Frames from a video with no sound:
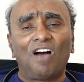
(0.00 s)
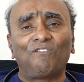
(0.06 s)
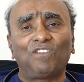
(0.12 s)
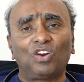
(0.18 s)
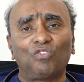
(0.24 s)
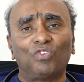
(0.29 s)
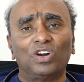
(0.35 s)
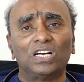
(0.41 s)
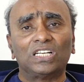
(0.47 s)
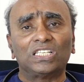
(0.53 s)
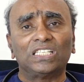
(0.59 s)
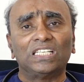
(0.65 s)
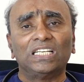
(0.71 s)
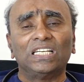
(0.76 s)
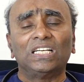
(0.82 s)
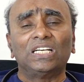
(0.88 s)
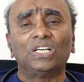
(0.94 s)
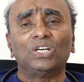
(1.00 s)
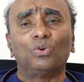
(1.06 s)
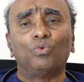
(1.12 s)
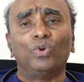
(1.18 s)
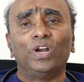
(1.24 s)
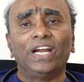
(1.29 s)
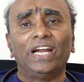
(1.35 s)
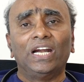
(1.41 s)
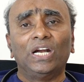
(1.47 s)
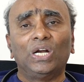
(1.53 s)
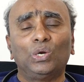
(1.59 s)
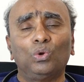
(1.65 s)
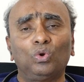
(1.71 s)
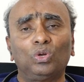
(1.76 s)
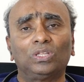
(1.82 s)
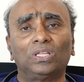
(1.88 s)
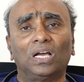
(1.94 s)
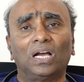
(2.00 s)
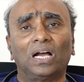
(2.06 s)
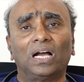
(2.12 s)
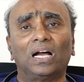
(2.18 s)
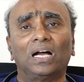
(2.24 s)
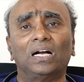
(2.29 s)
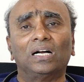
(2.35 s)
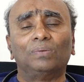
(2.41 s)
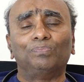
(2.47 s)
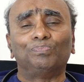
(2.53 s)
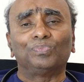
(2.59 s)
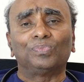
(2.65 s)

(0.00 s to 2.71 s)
Afterwards, we took the